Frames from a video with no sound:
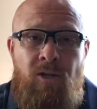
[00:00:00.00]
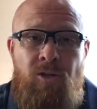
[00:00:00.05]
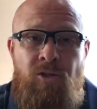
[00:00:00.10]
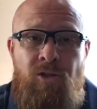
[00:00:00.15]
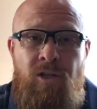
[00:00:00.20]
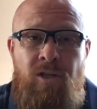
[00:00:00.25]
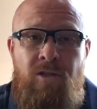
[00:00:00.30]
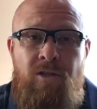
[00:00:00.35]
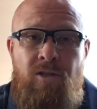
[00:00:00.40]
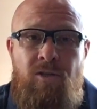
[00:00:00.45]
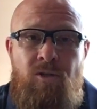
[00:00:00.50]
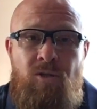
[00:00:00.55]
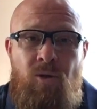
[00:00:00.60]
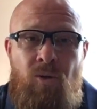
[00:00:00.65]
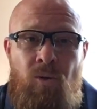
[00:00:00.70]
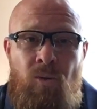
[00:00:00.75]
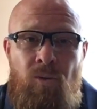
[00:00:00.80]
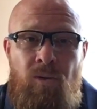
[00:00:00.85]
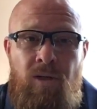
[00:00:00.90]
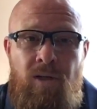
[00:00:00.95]
Jesus
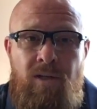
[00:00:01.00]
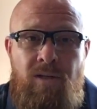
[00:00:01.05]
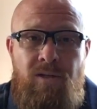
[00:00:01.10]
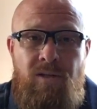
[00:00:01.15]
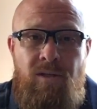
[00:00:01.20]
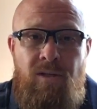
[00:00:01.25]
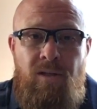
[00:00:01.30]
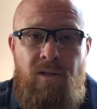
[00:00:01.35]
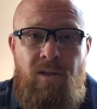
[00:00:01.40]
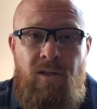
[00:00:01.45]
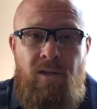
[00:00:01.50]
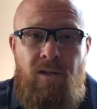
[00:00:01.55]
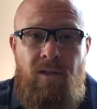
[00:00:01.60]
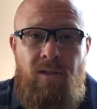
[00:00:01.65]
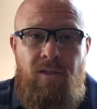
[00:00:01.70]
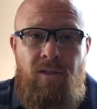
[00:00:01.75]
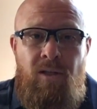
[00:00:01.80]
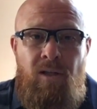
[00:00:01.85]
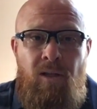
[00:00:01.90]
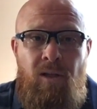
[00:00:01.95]
told us
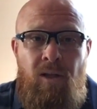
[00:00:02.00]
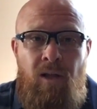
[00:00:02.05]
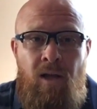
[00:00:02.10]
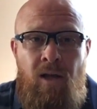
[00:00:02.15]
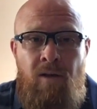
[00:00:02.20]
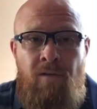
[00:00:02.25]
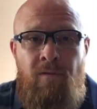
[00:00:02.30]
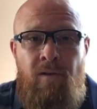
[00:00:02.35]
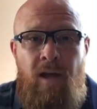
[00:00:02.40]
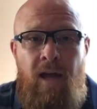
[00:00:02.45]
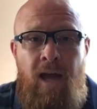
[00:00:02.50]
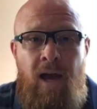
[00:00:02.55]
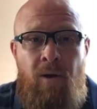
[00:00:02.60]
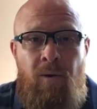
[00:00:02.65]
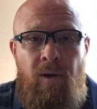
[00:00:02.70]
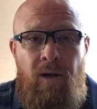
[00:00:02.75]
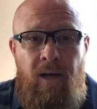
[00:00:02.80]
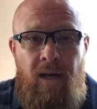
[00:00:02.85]
to love our